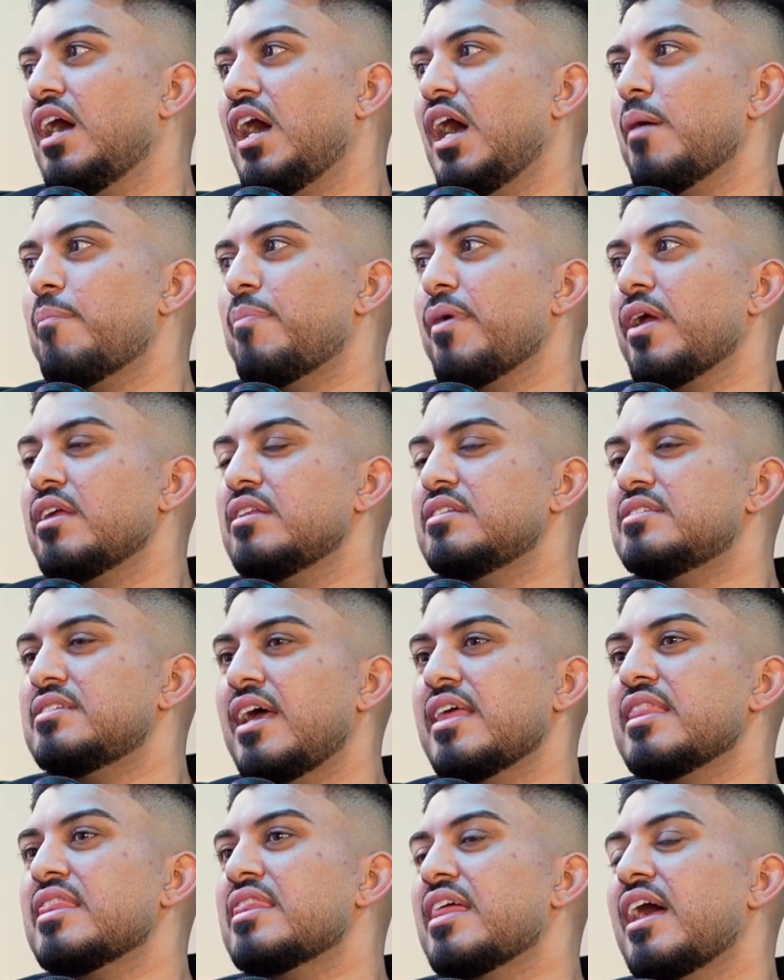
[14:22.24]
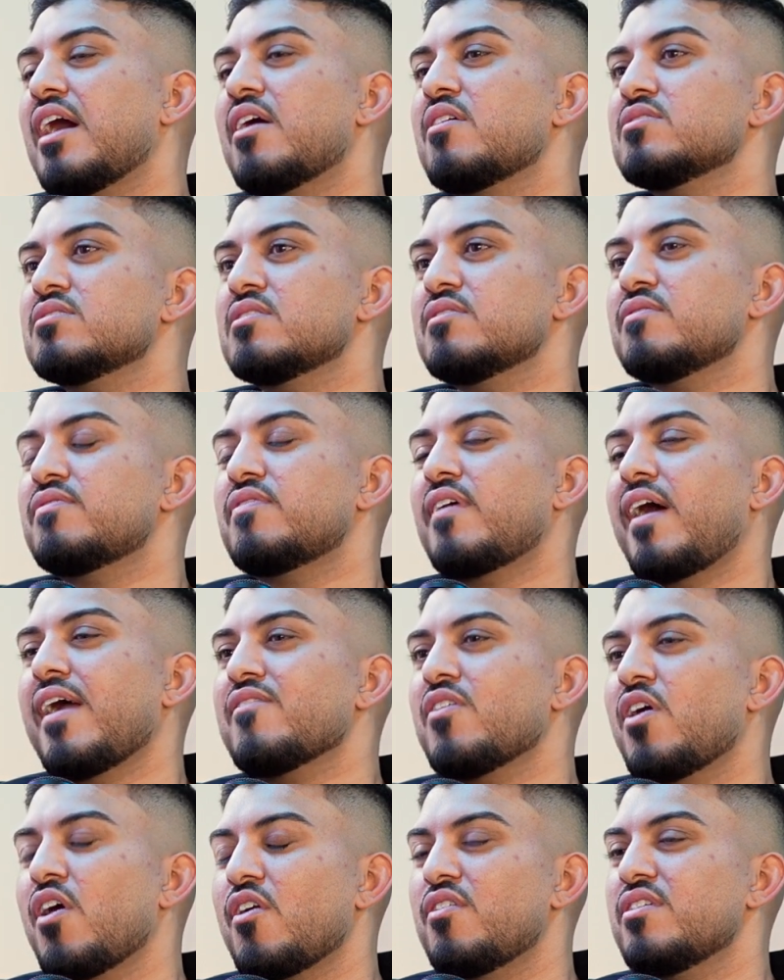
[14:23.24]
I paid
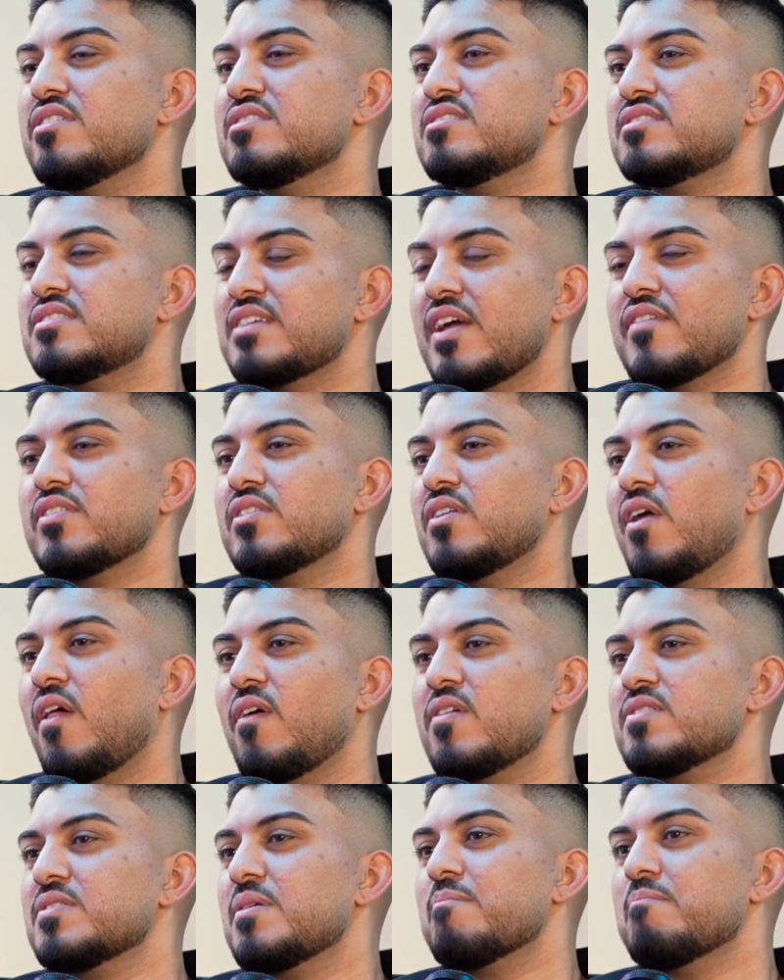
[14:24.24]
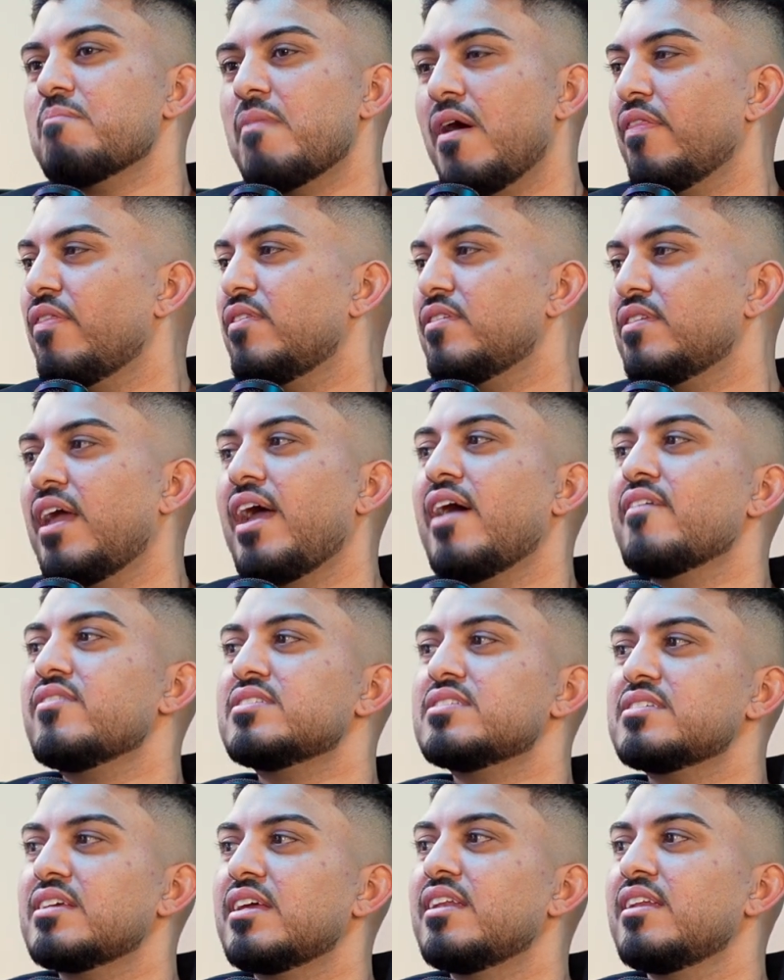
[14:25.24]
$10,507 a month to have it
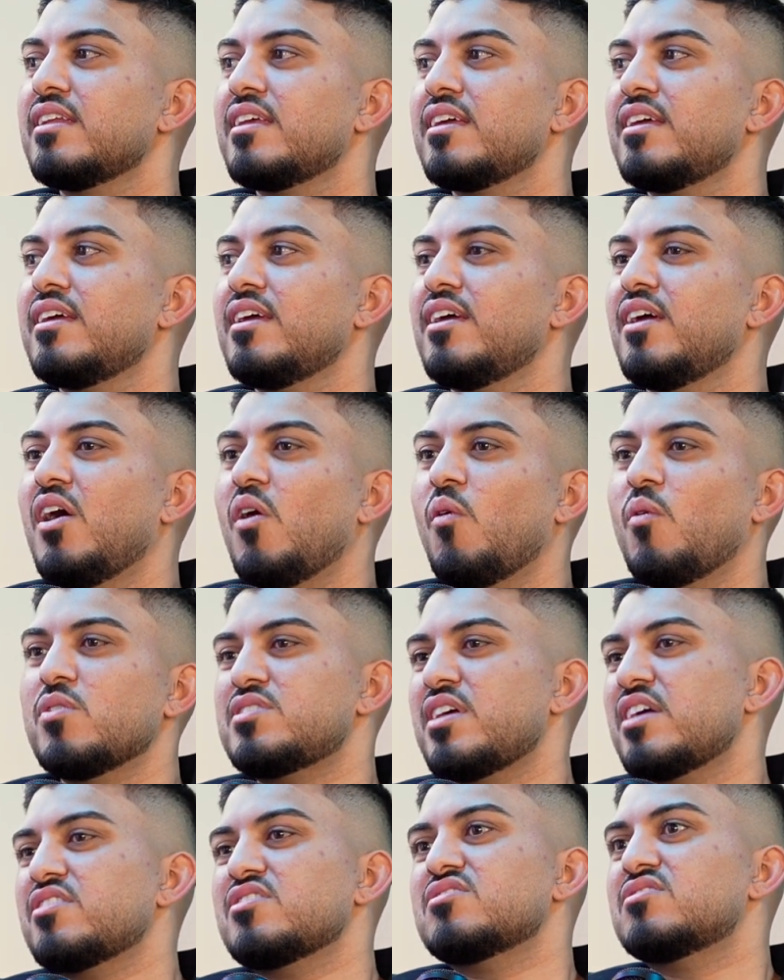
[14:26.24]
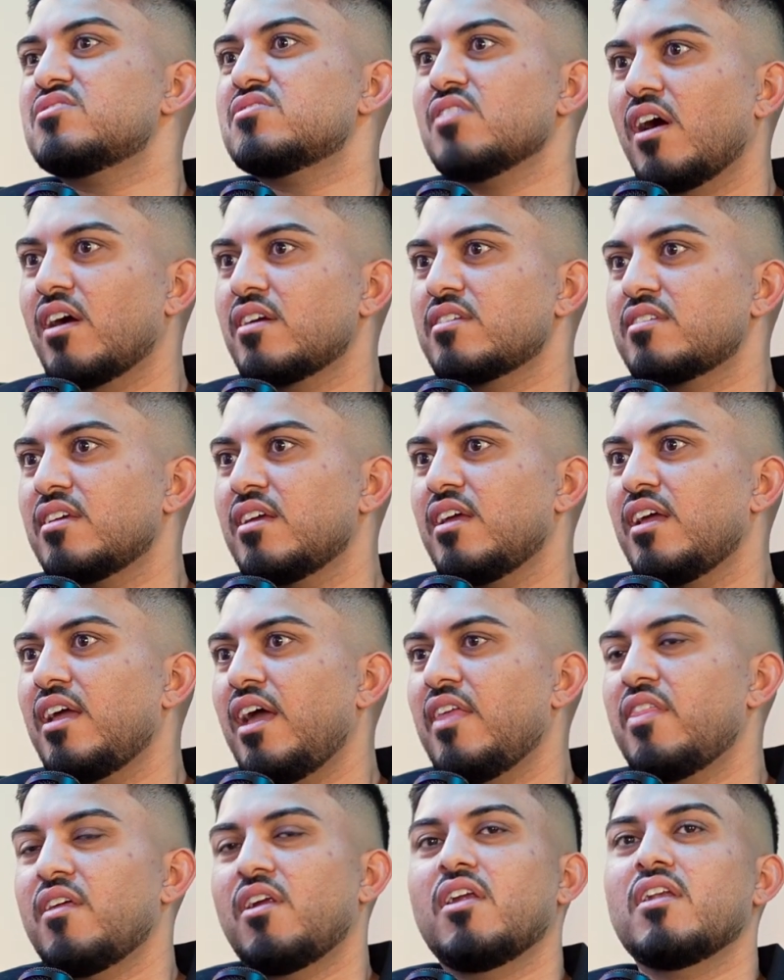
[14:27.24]
sit, which that just sucked.
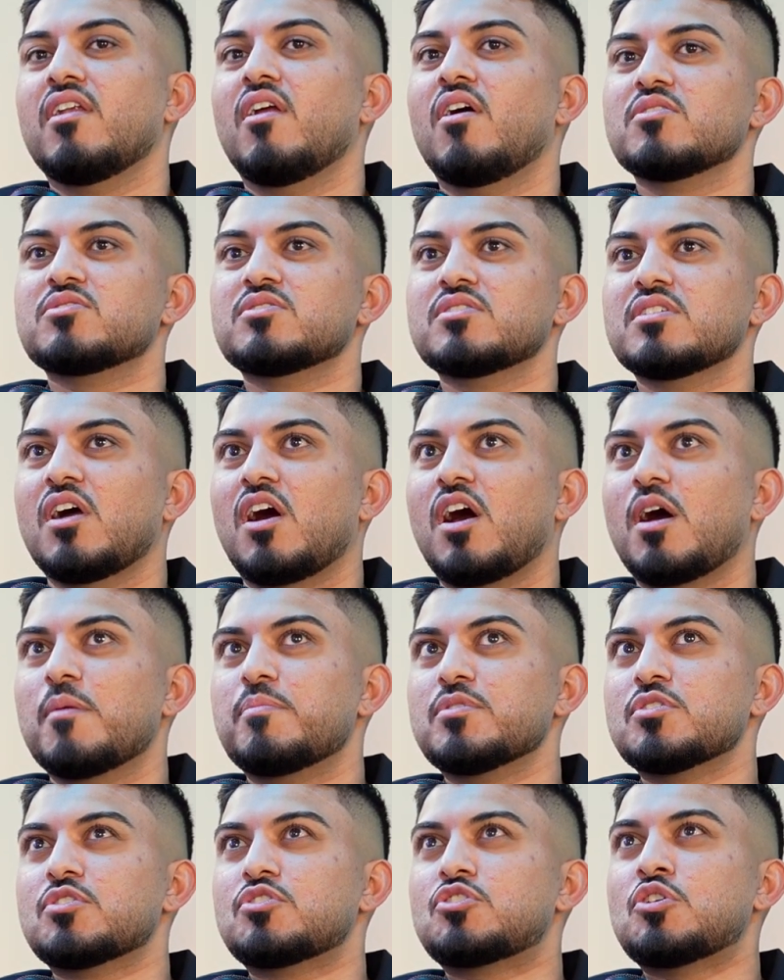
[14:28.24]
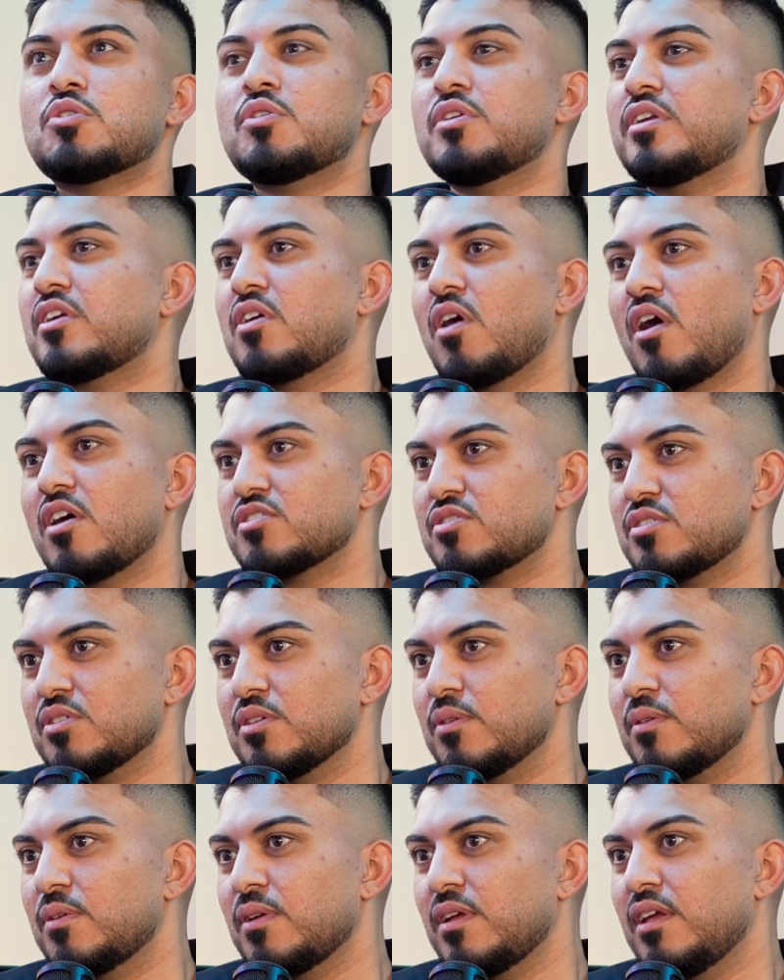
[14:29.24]
And also the opportunity cost
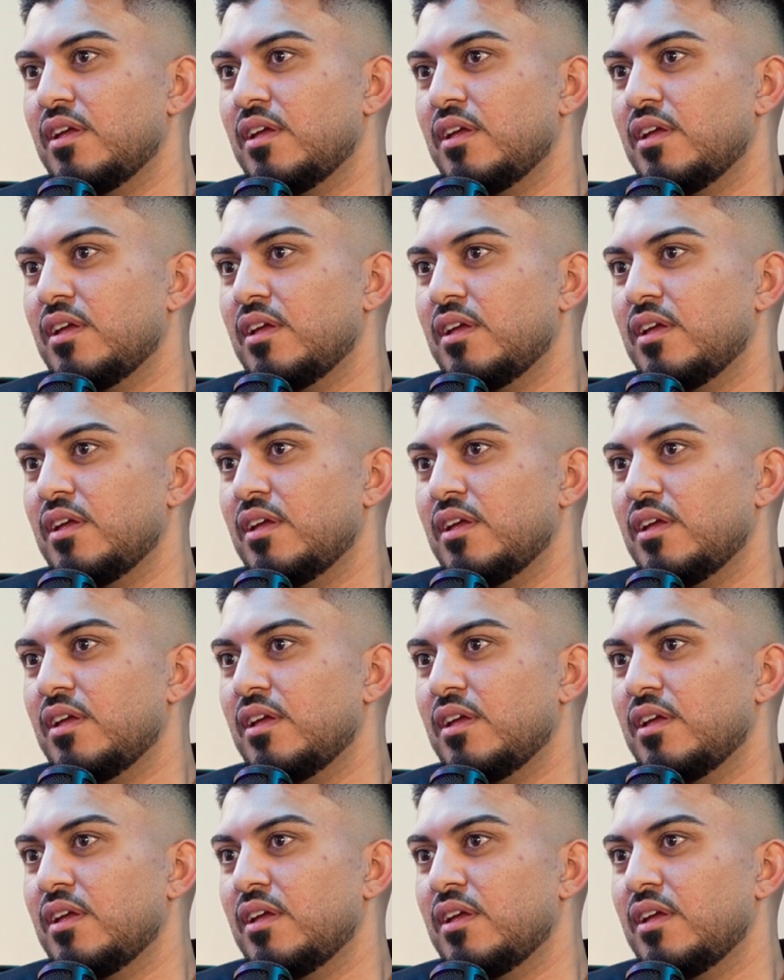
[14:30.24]
too.